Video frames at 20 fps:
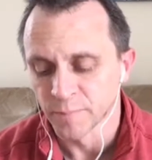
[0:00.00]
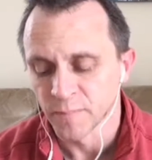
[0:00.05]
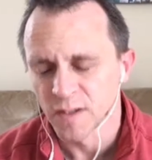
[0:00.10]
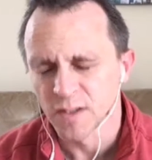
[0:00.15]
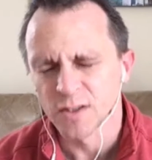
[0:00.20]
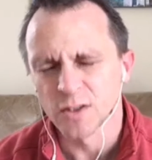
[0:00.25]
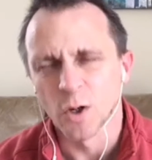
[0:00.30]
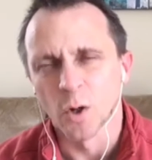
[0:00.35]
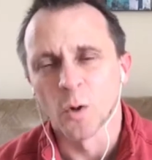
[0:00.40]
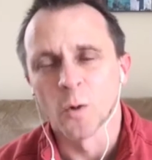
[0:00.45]

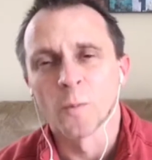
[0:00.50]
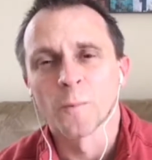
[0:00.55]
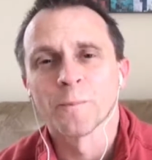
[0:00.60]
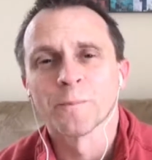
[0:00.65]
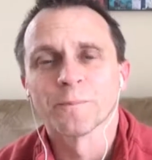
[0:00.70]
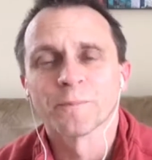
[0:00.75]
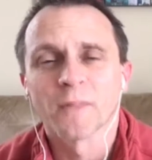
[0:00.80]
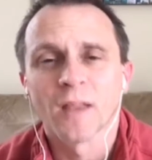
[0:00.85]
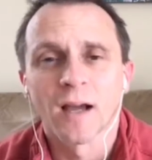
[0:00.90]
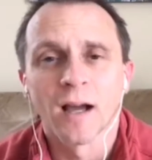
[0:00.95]
So
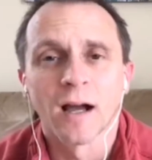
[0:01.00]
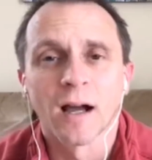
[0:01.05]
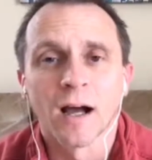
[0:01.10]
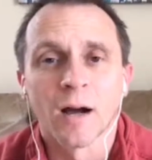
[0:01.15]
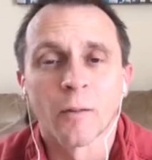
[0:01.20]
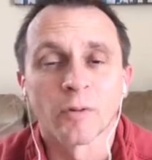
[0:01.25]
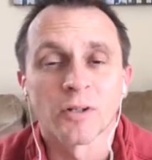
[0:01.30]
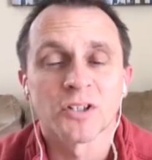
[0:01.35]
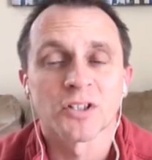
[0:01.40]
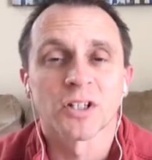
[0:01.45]

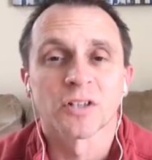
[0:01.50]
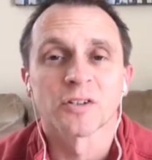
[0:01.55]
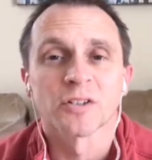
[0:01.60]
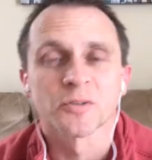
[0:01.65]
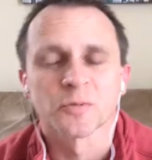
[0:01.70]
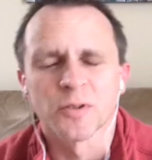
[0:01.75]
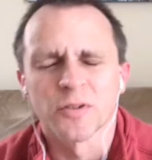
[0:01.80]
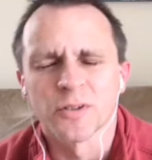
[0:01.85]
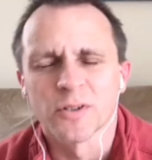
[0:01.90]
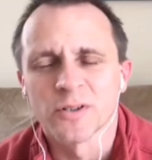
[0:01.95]
I want to share
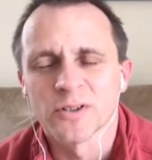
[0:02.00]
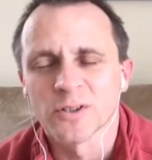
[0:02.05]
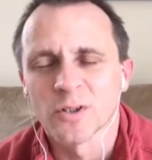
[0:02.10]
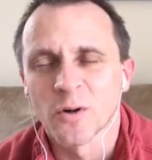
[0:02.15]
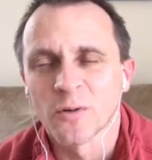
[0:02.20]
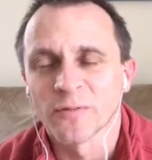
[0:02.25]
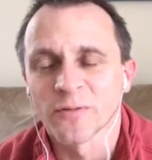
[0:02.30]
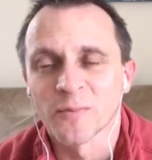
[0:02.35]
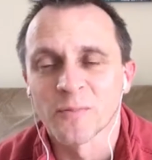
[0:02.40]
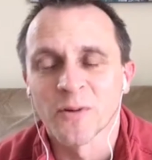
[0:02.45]
this with you.
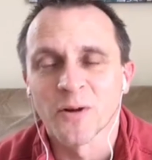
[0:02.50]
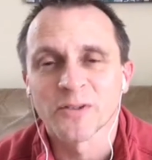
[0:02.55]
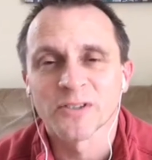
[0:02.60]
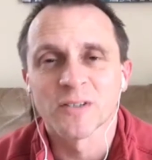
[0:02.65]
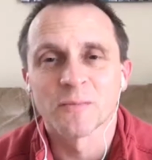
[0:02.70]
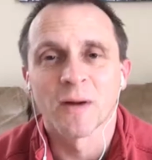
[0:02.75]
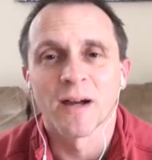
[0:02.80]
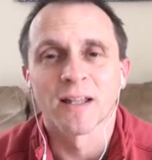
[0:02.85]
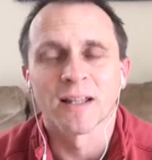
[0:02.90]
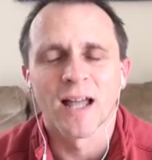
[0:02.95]
So for most
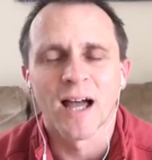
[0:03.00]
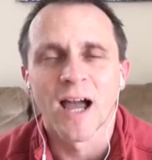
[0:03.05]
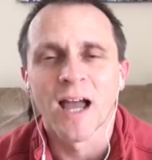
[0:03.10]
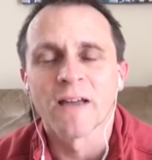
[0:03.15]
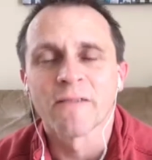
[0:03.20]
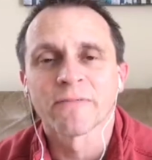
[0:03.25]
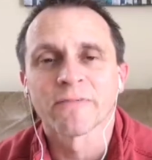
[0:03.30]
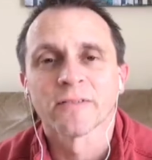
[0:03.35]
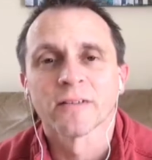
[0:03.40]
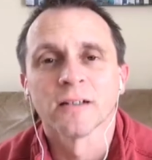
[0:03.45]
of my
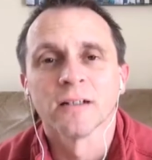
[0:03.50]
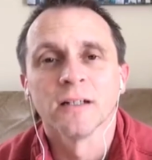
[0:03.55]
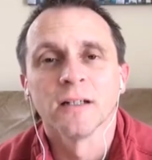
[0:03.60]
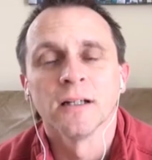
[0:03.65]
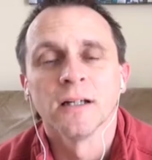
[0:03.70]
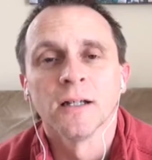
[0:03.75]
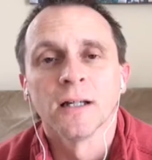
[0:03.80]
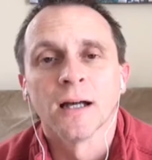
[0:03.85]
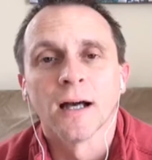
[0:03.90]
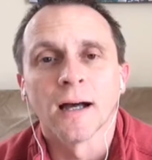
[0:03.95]
life,
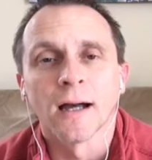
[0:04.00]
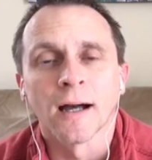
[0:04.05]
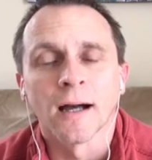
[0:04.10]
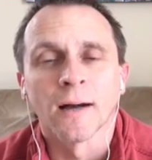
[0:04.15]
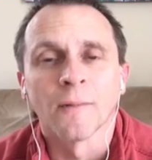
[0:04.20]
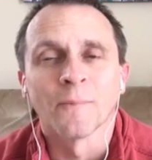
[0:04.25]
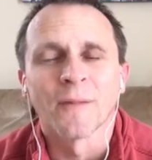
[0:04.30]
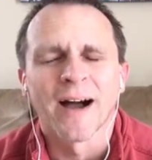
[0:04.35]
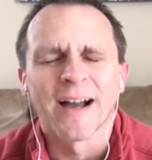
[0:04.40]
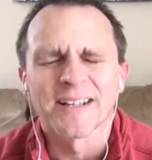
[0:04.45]

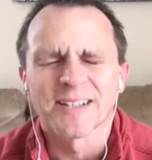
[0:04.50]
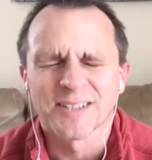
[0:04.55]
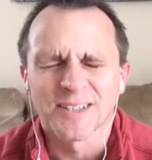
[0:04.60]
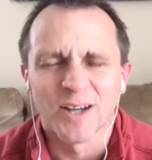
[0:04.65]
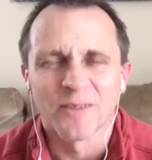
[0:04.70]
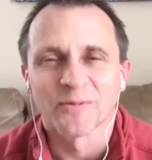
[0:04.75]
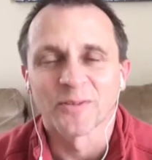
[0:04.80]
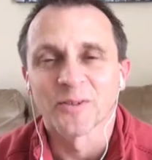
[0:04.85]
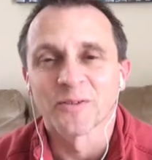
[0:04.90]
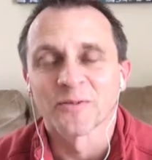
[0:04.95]
I
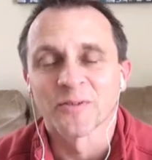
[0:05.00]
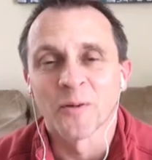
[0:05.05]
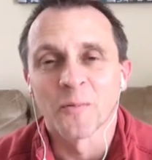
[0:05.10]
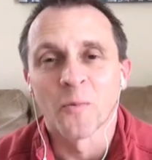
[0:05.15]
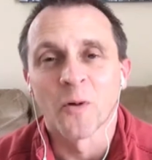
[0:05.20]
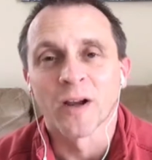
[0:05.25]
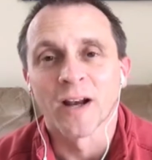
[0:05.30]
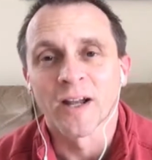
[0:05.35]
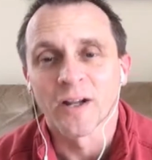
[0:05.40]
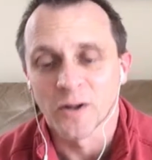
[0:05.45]
suffered from
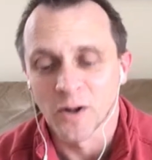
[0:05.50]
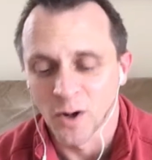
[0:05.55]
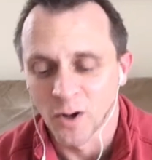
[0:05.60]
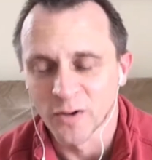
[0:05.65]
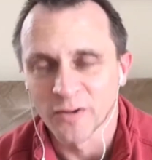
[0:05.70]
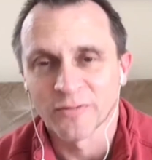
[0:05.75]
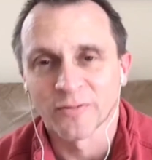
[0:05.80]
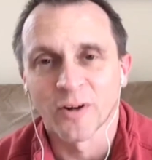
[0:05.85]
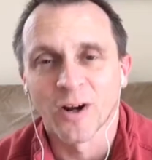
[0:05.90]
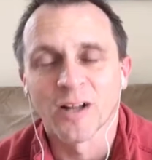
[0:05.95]
what I call
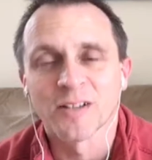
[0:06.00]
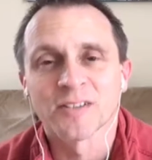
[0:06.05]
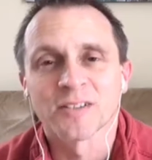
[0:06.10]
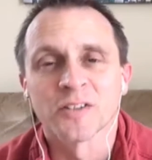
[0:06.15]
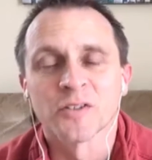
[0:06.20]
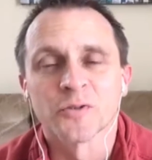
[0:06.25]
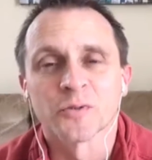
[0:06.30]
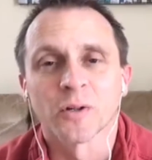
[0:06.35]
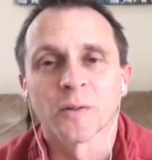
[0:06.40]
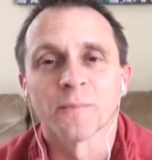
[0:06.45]
the fraud
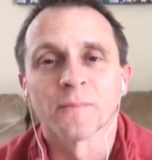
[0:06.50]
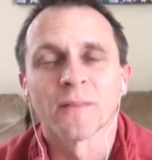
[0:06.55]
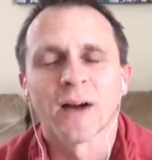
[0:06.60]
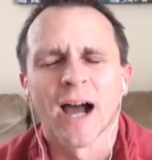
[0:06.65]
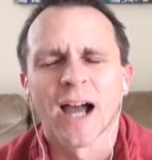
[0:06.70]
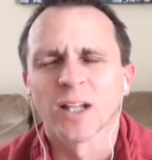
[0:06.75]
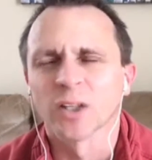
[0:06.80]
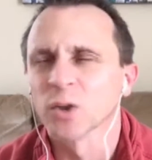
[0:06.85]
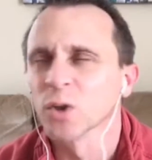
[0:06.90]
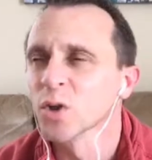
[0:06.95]
syndrome.
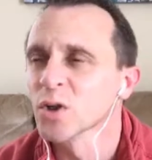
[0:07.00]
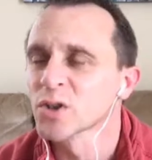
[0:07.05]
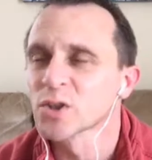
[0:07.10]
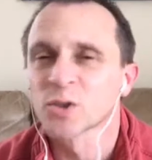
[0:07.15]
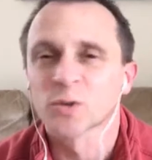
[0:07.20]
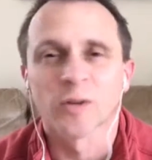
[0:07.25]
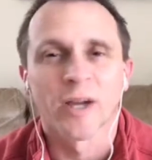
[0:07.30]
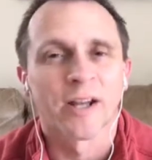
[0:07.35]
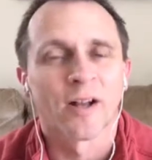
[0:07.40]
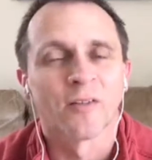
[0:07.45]
I looked
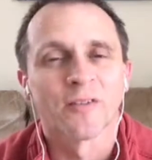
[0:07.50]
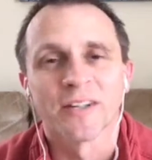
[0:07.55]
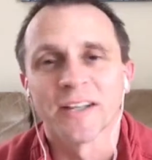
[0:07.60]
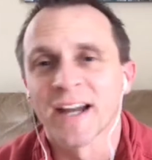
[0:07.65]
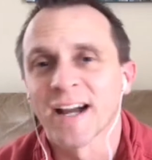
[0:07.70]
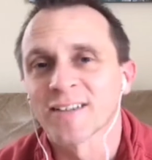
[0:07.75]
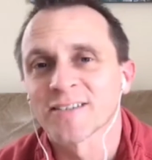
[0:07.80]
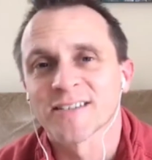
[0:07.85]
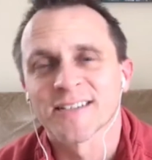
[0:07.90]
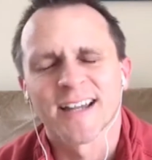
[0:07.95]
great on the
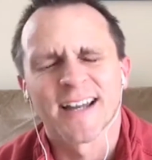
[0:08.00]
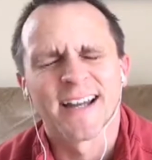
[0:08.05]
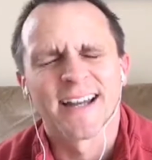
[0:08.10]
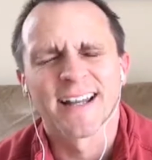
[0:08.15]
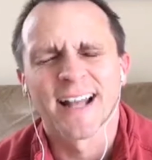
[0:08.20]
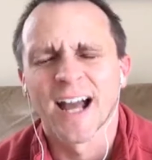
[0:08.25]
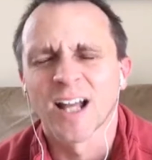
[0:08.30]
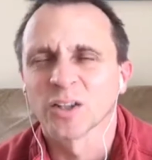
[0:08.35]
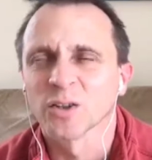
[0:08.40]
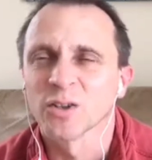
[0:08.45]
outside.
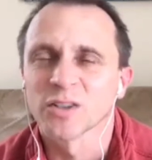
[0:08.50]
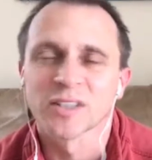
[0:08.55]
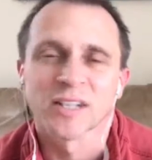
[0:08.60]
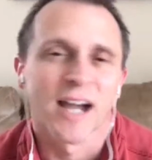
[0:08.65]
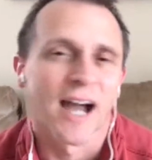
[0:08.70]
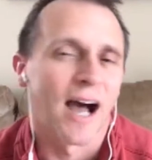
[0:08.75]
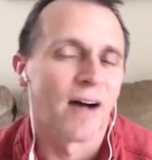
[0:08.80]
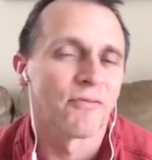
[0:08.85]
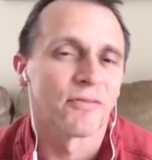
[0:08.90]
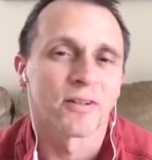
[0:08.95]
I looked
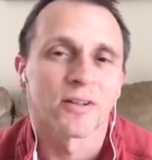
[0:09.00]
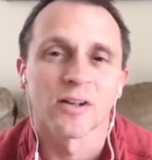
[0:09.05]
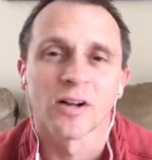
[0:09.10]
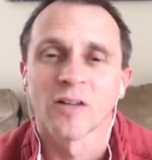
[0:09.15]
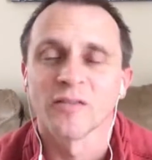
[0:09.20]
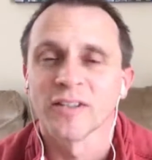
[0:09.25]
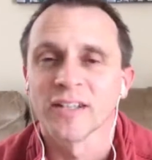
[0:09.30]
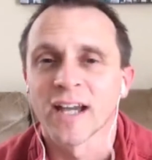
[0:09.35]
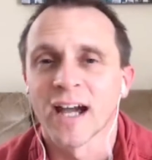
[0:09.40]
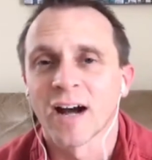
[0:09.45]
confident
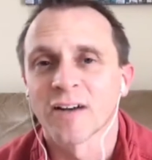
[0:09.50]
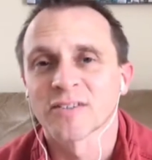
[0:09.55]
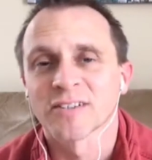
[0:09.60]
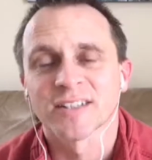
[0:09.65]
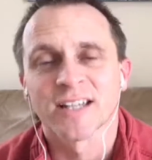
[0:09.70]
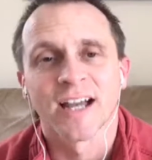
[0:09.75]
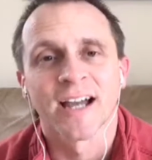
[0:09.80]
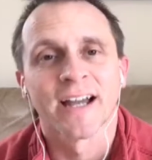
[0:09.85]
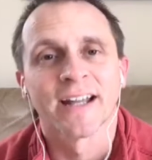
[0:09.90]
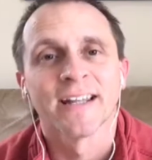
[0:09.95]
on the
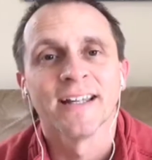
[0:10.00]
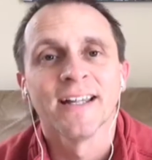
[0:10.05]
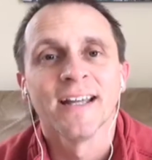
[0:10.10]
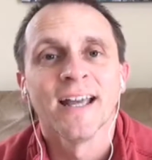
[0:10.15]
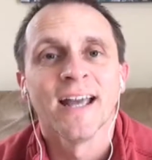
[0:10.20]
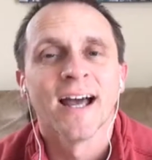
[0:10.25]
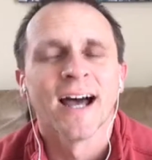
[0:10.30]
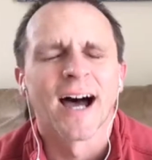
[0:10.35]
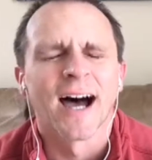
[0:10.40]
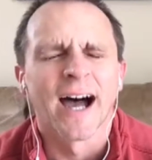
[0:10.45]
outside.
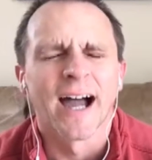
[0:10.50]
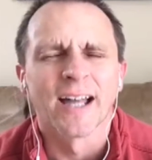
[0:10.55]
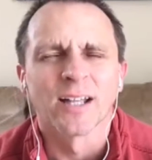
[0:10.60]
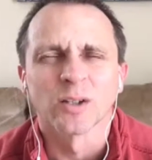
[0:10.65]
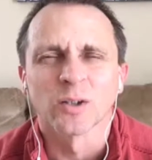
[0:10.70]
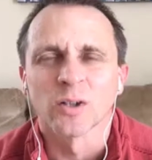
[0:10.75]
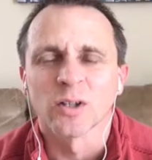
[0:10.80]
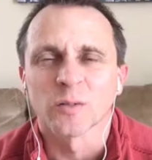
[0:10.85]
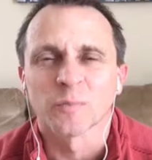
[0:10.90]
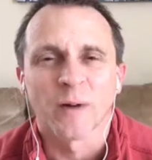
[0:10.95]
I
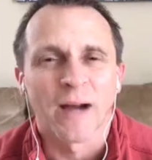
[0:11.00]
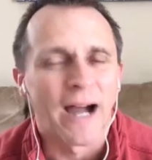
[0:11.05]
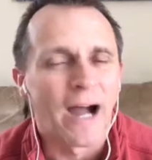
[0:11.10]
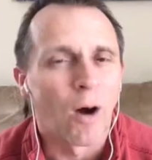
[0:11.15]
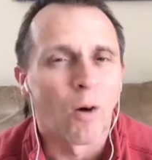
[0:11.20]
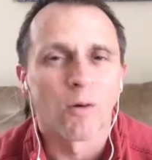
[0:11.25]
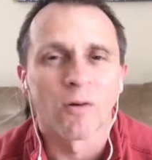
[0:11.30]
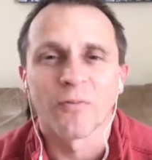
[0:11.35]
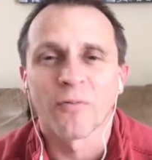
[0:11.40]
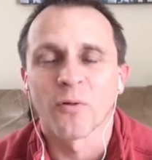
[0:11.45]
looked
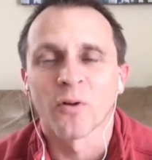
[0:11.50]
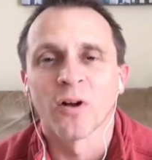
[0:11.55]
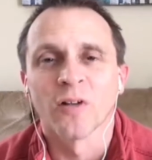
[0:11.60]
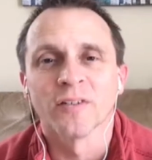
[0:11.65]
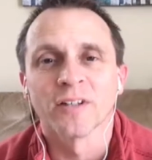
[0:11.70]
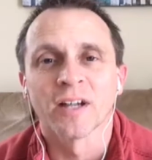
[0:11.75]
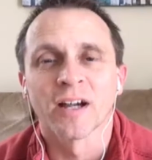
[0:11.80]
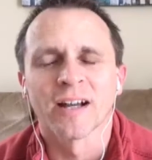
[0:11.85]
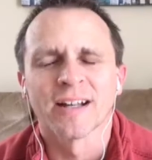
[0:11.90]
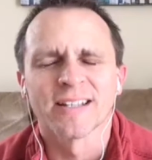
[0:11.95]
powerful on
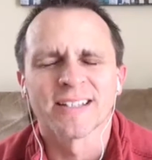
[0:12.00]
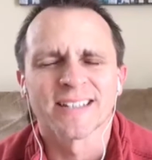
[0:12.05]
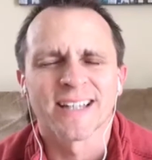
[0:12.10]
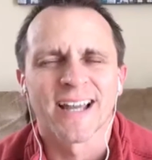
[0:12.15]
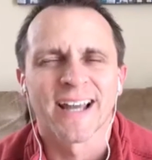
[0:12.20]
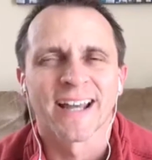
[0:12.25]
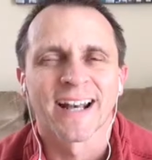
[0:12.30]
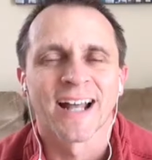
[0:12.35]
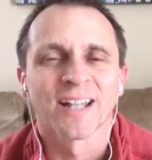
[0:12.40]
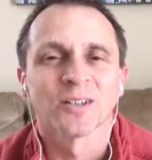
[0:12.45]
the
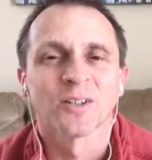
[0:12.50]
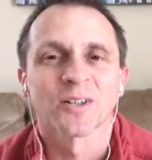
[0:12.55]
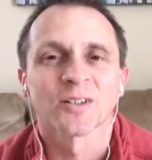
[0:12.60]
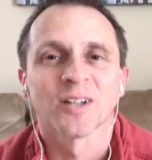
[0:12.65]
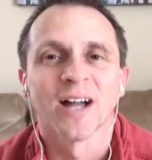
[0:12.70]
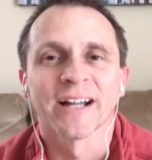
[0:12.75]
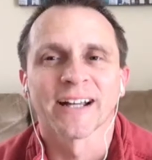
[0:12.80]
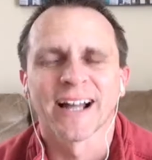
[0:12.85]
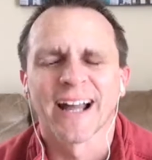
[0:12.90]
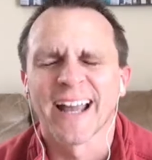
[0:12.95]
outside. I looked
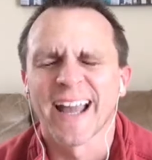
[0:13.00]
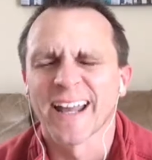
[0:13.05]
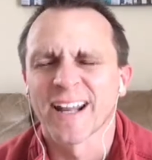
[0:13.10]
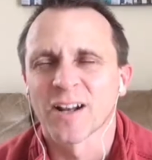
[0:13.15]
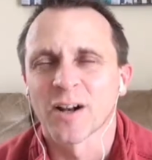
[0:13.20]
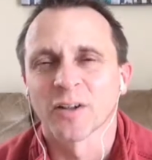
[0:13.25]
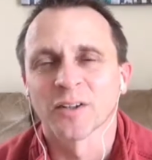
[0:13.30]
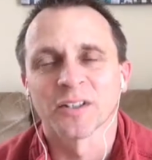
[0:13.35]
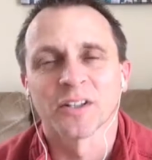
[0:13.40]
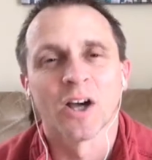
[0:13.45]
like I had it
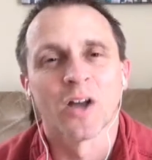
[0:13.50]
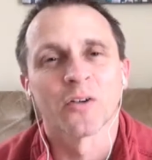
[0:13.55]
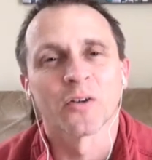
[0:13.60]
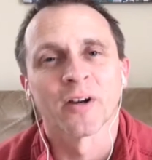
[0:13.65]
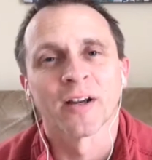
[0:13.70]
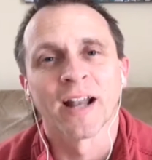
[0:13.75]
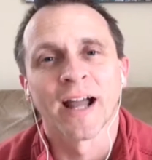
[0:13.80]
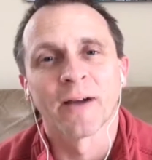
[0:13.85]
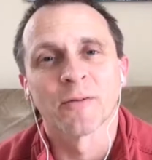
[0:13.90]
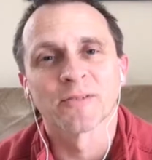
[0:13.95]
all together
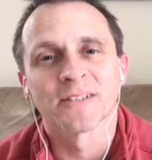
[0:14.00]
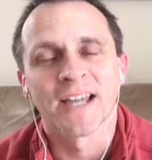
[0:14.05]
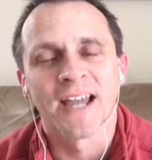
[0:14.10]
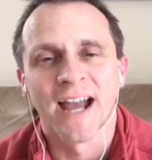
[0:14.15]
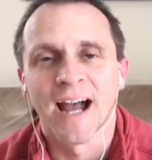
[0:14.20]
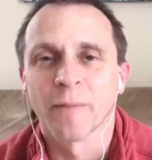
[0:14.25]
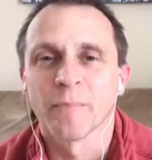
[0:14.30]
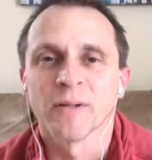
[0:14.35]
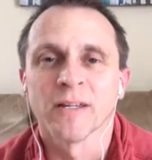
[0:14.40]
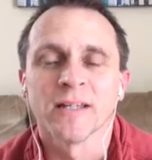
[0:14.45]
and I was
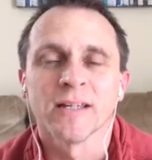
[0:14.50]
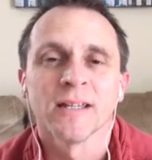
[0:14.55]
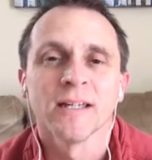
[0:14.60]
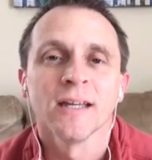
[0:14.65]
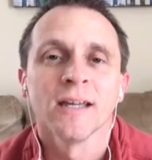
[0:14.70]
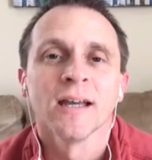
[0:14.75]
happy.